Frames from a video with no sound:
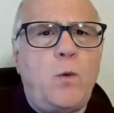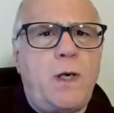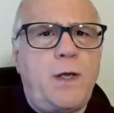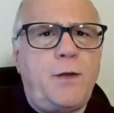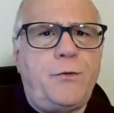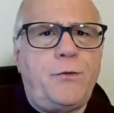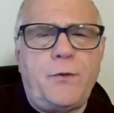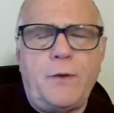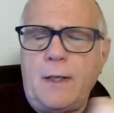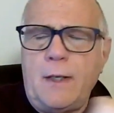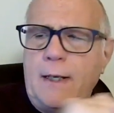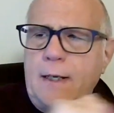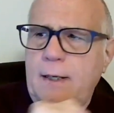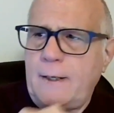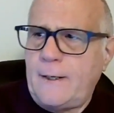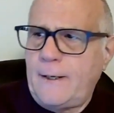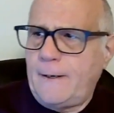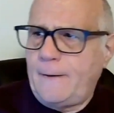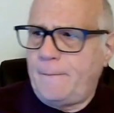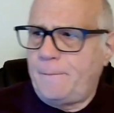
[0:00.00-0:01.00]
with
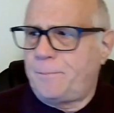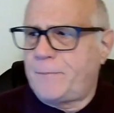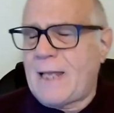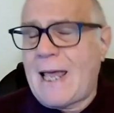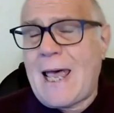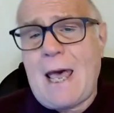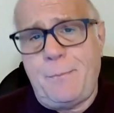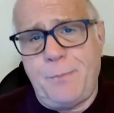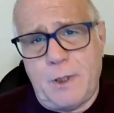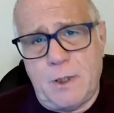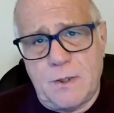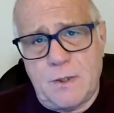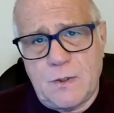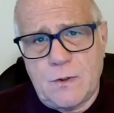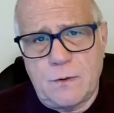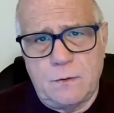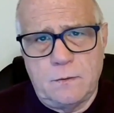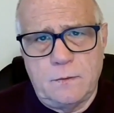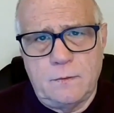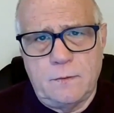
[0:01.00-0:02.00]

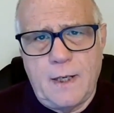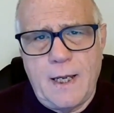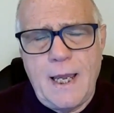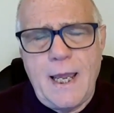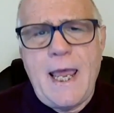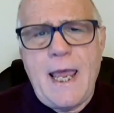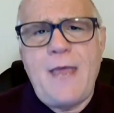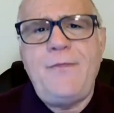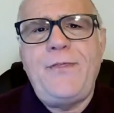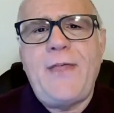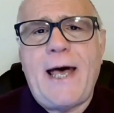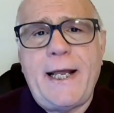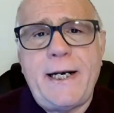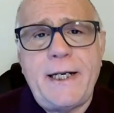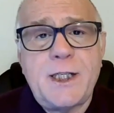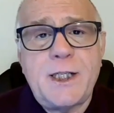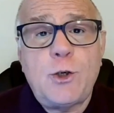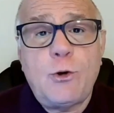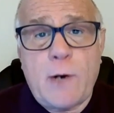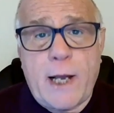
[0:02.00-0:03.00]
happiness, and that
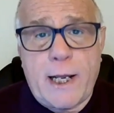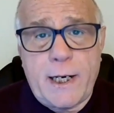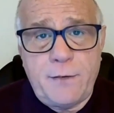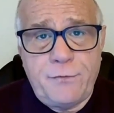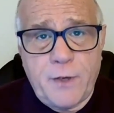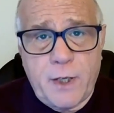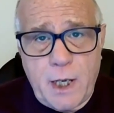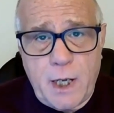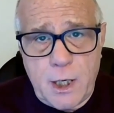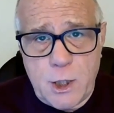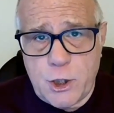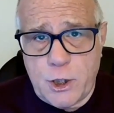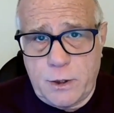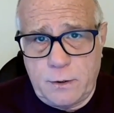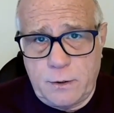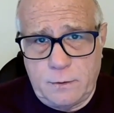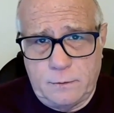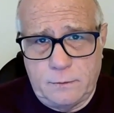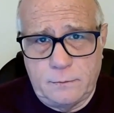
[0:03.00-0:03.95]
is gratification.